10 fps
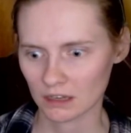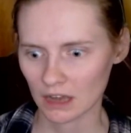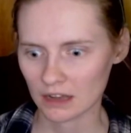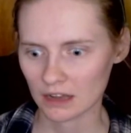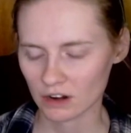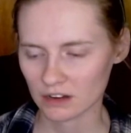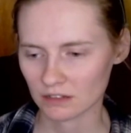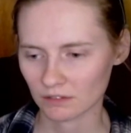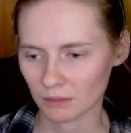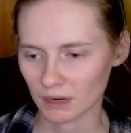kind of trying to
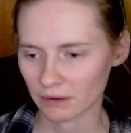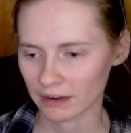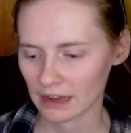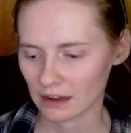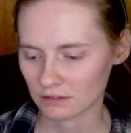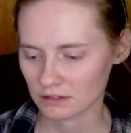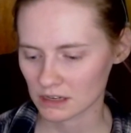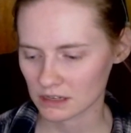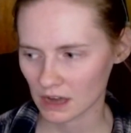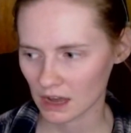save up money right now
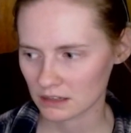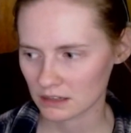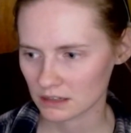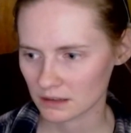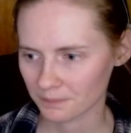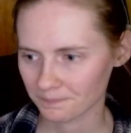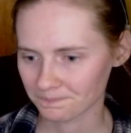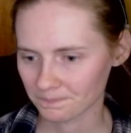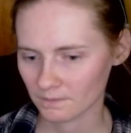and not um,